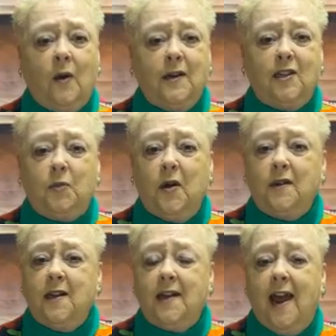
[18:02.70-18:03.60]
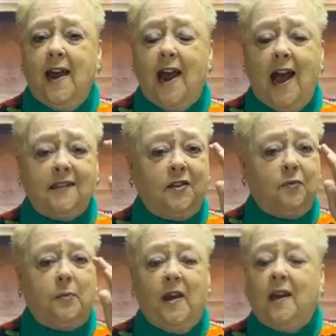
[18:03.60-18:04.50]
Holy Spirit today, I
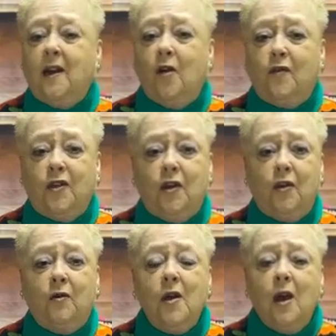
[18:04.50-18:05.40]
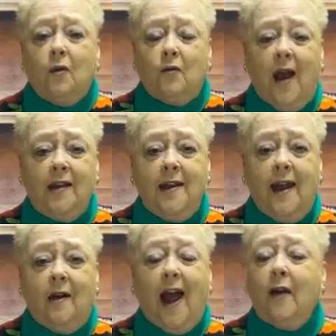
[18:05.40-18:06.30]
speak it over you right
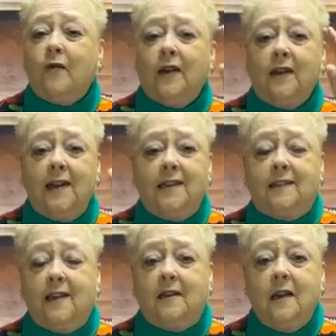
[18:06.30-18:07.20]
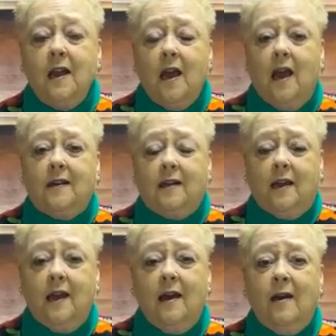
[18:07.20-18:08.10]
now. I release it uh, to
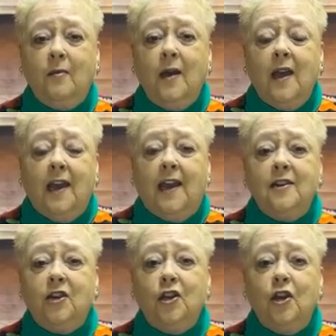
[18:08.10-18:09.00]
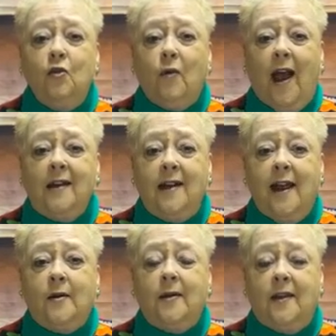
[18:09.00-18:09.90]
come into you right
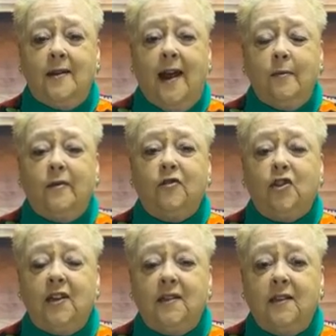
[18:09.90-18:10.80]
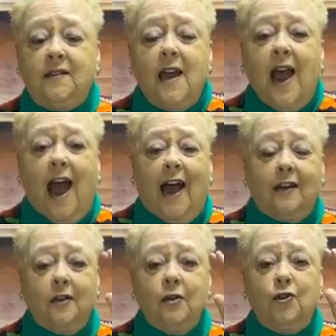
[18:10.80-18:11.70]
now in the name of Jesus.
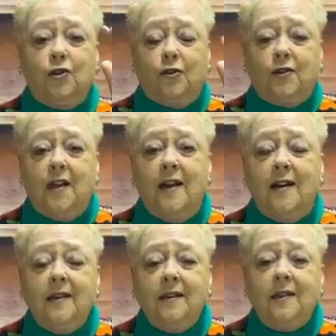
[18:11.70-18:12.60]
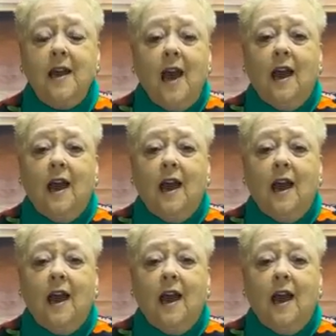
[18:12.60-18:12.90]
I loose your tongues.